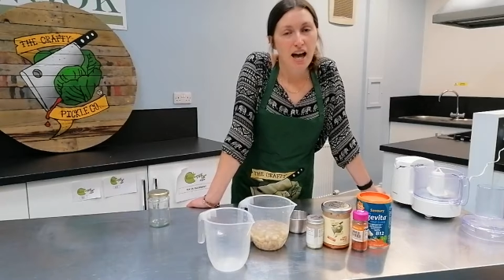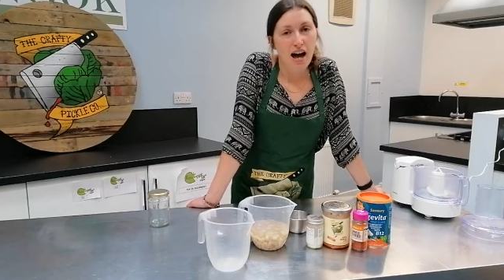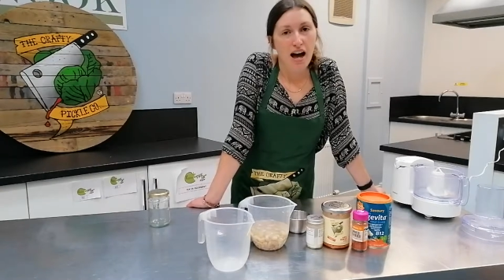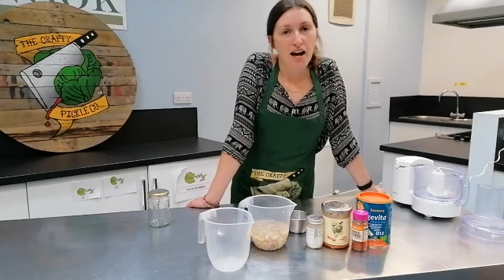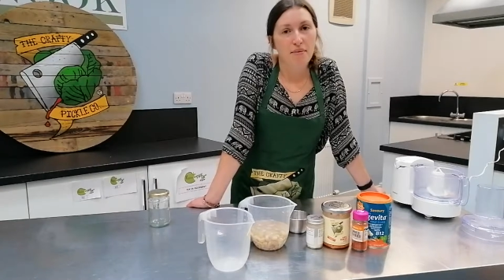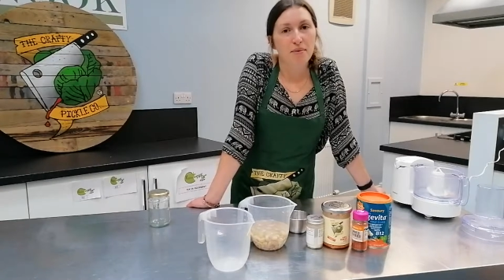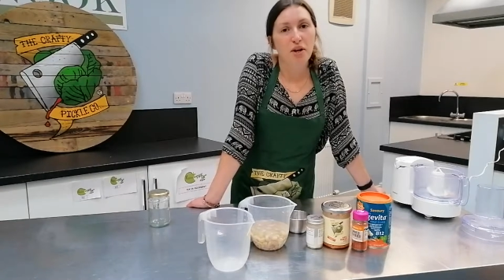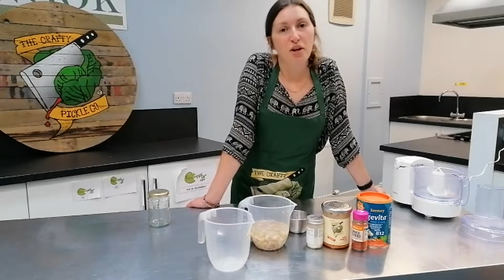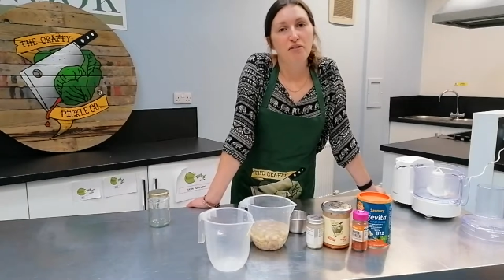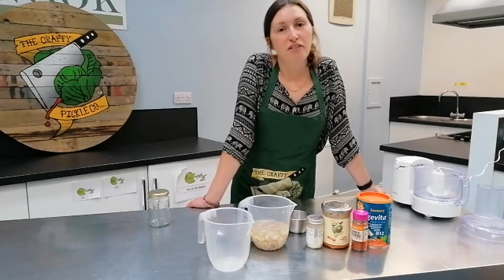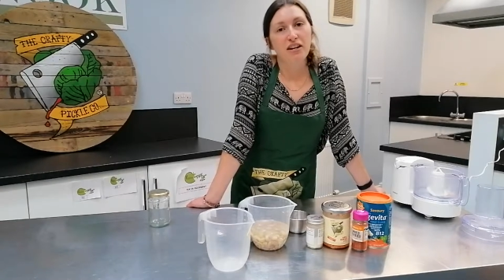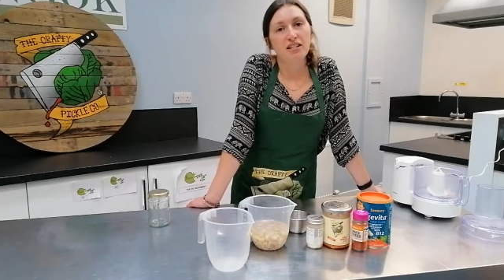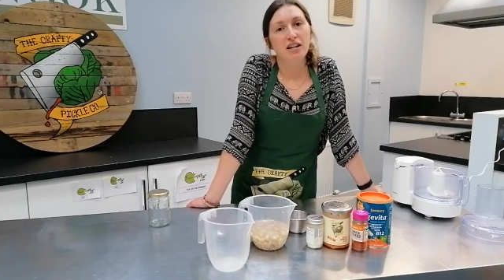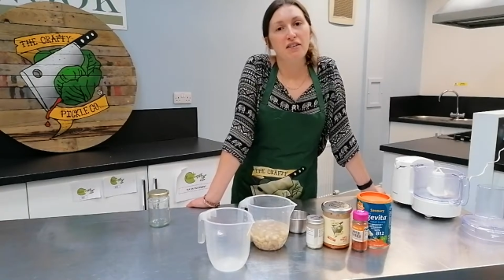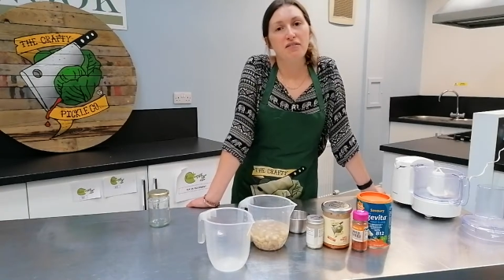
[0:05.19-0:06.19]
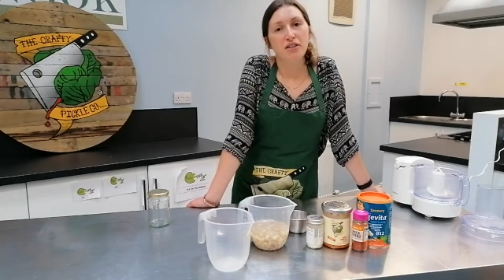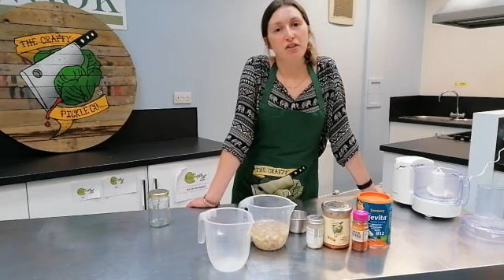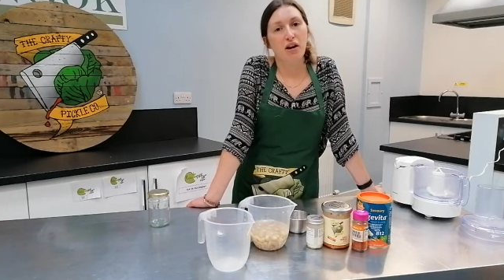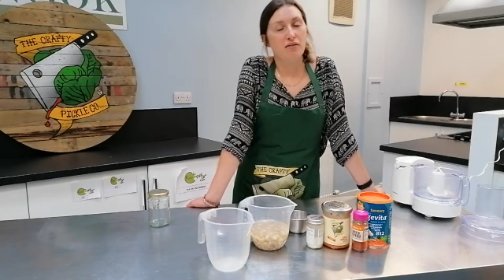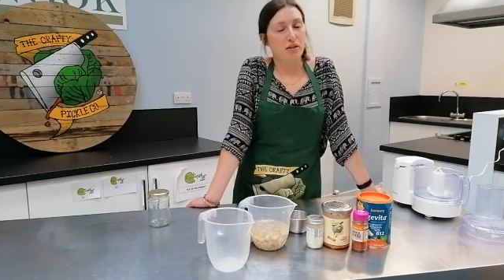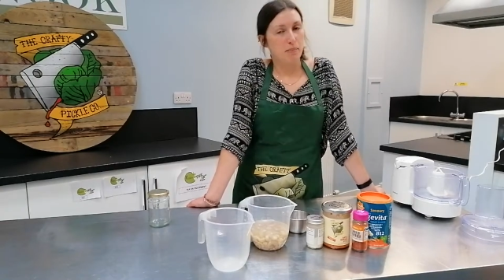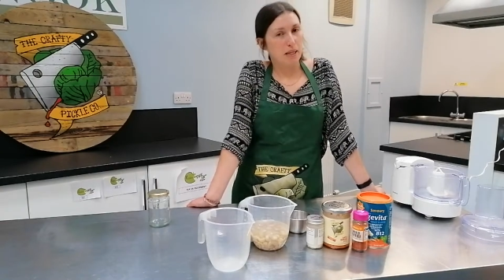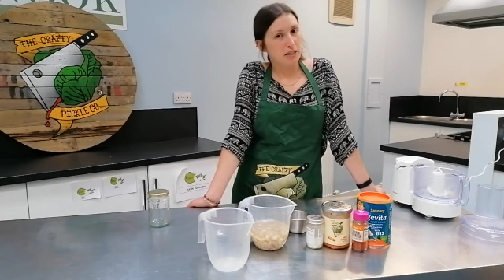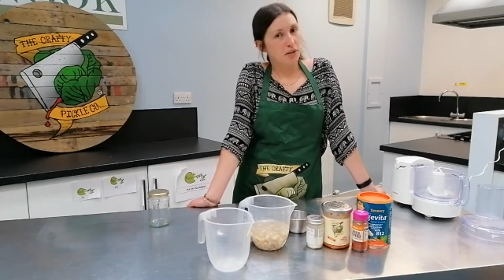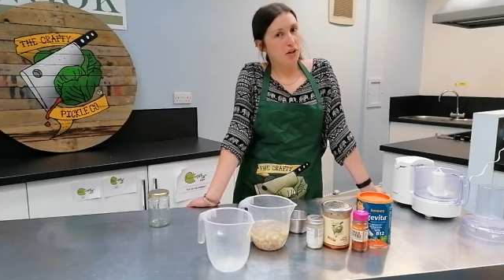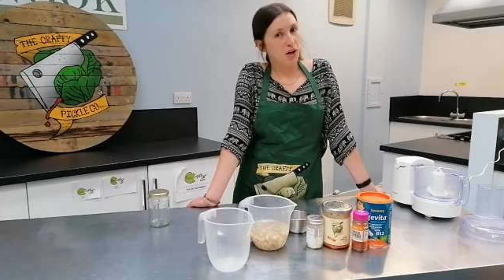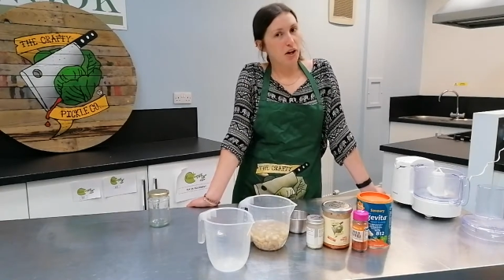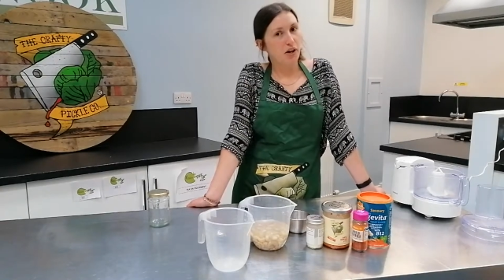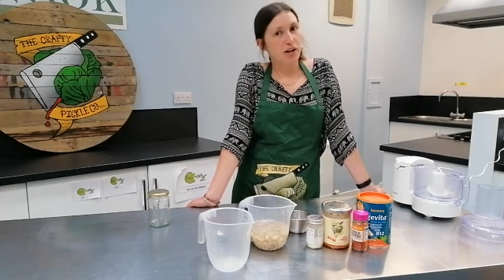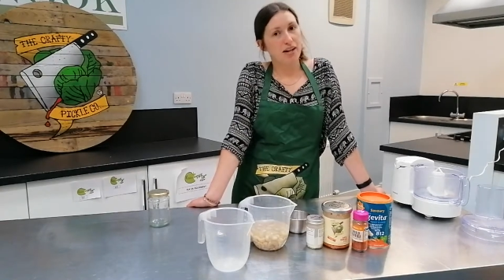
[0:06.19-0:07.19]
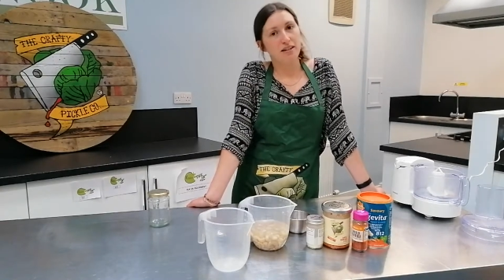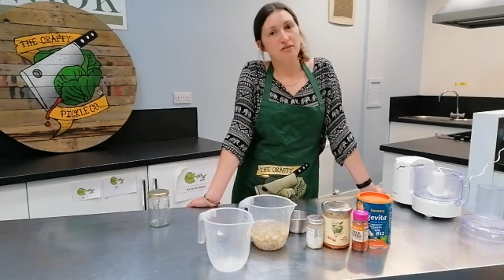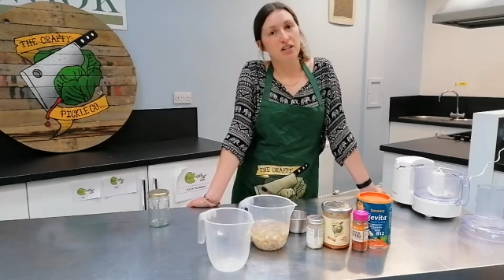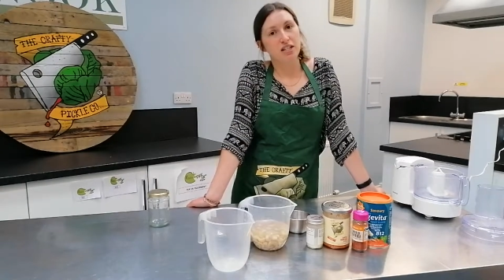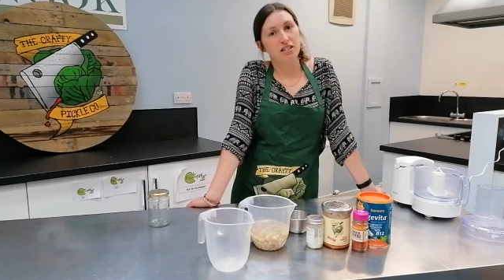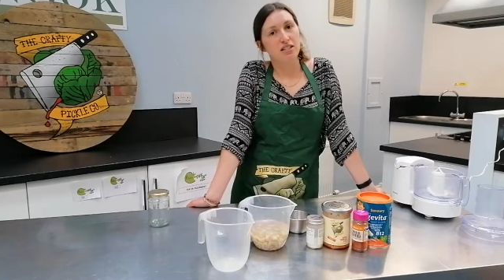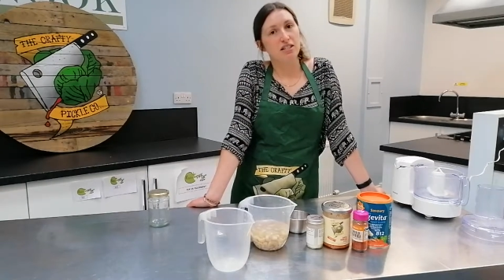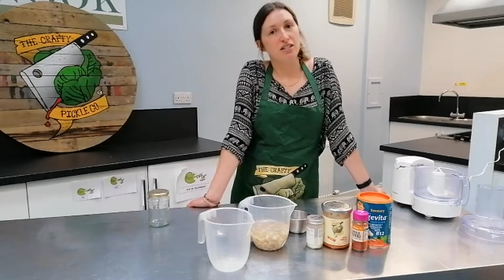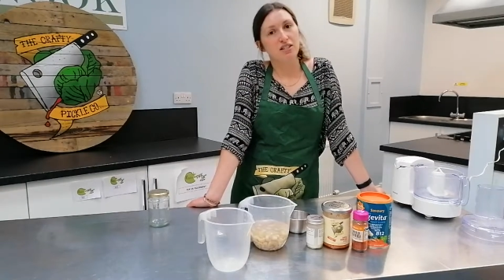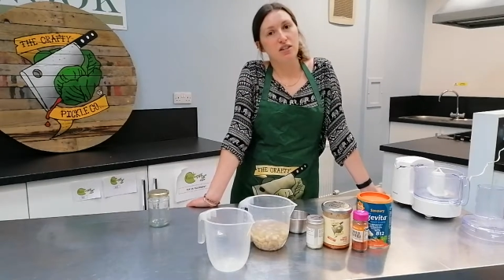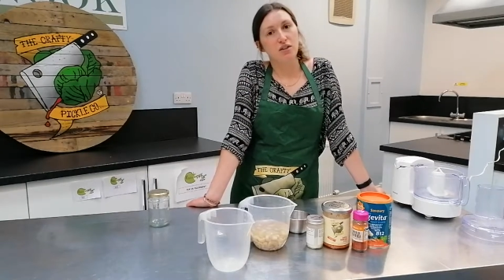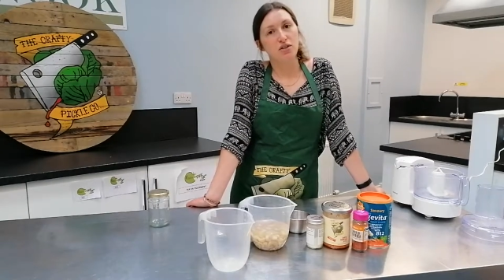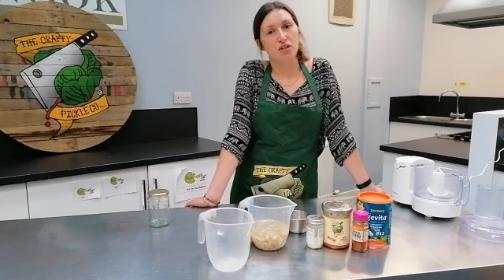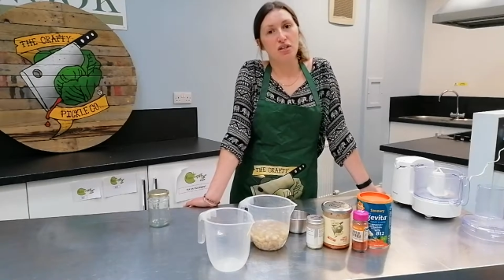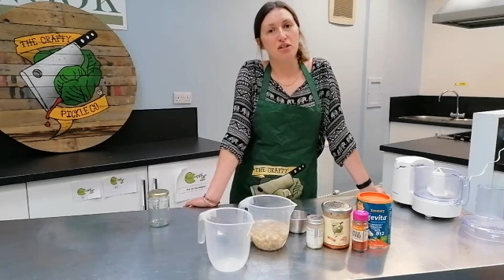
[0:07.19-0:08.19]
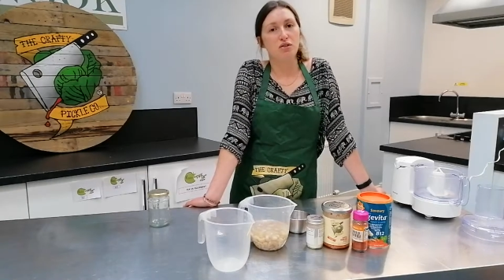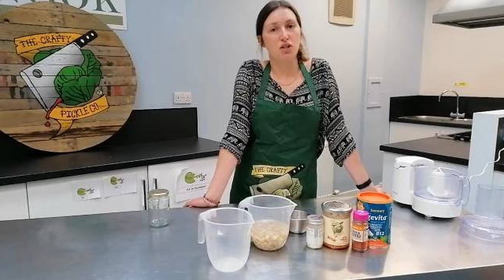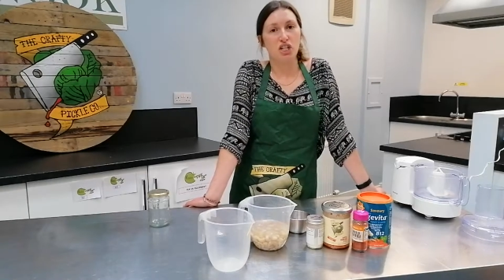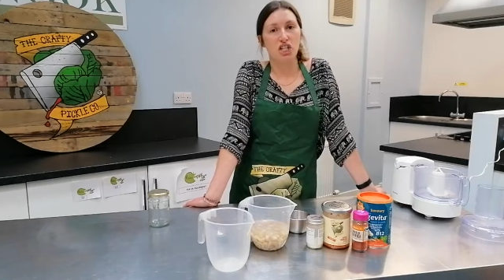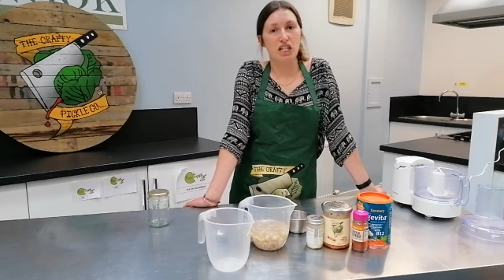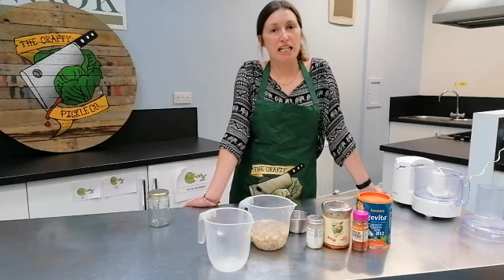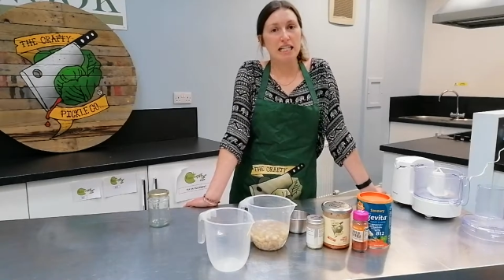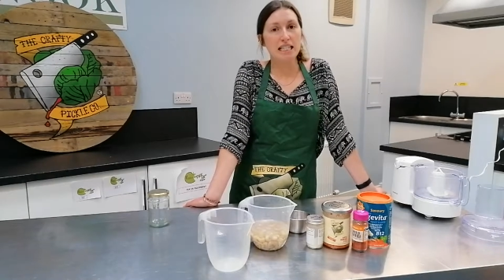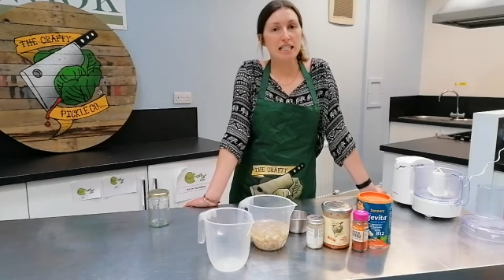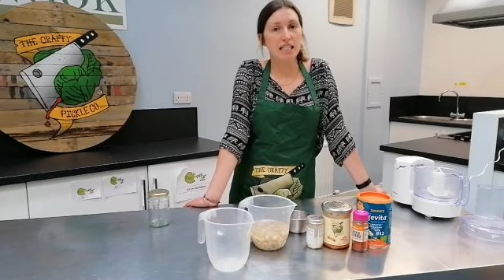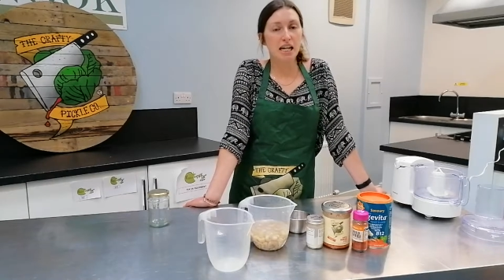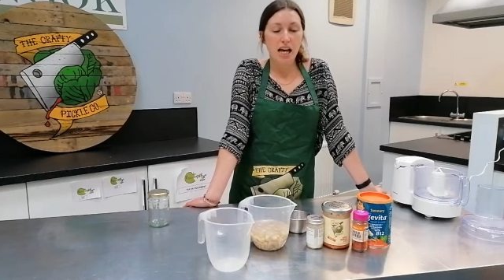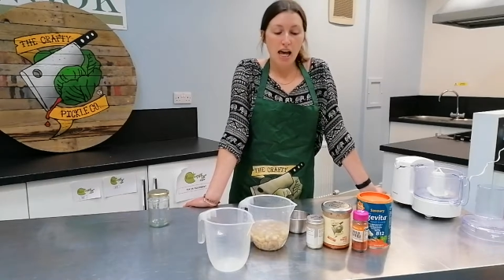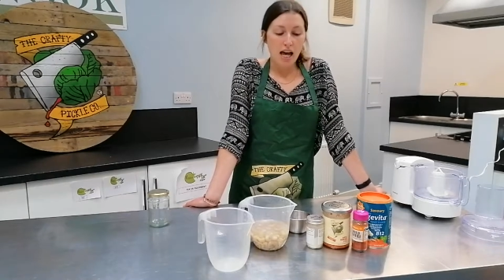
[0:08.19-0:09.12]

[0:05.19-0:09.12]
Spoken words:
I'm co-founder of the Crafty Pickle Co and Registered Associate Nutritionist.